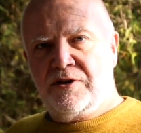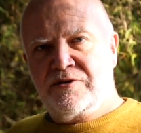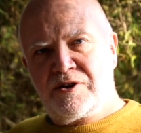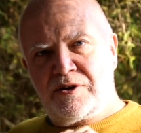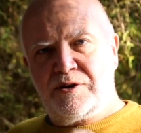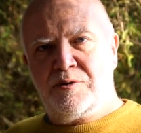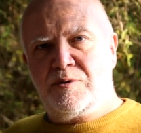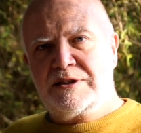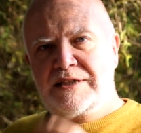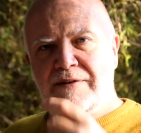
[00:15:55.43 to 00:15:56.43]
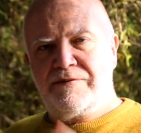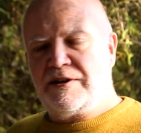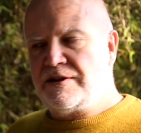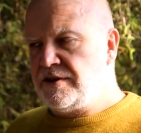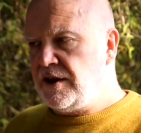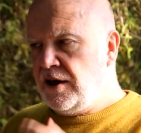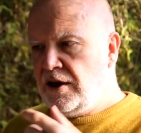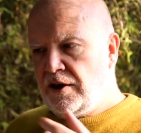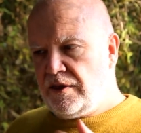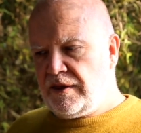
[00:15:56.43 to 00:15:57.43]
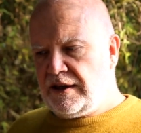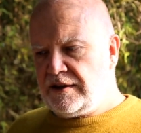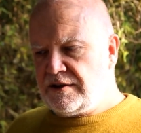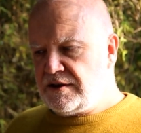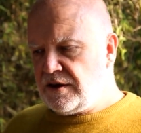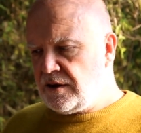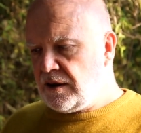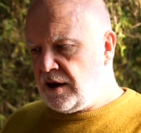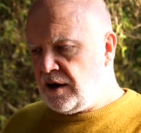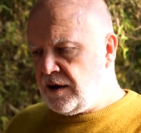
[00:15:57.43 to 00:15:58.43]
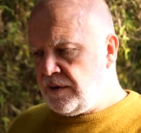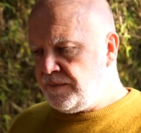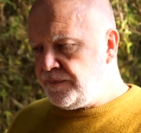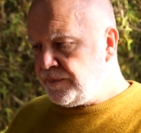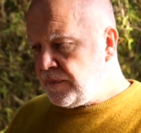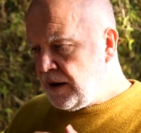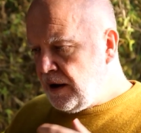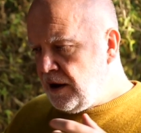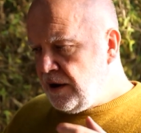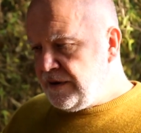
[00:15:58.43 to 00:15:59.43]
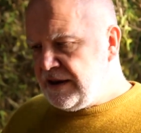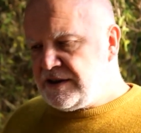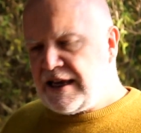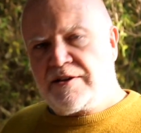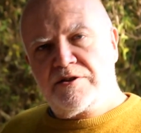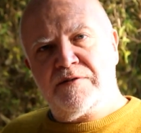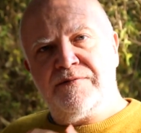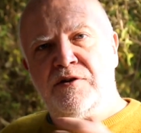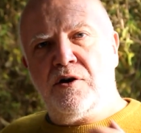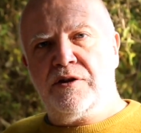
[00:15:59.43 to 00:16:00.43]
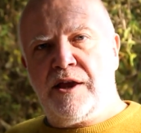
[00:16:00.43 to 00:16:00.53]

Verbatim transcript: So you always have this these um, this sense of not